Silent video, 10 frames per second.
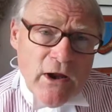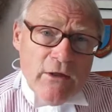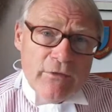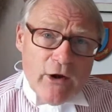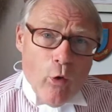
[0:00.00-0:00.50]

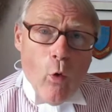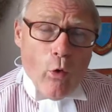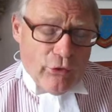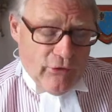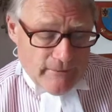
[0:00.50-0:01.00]
the
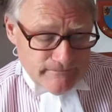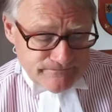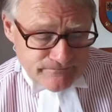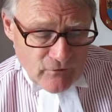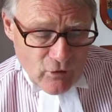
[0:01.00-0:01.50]
author
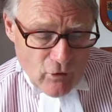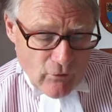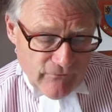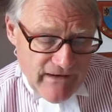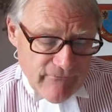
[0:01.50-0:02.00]

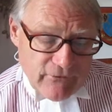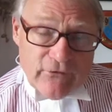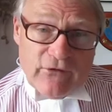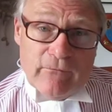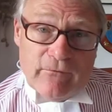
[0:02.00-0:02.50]
of
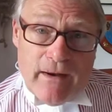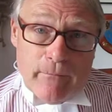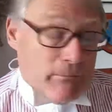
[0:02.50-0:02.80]
Evidence in Family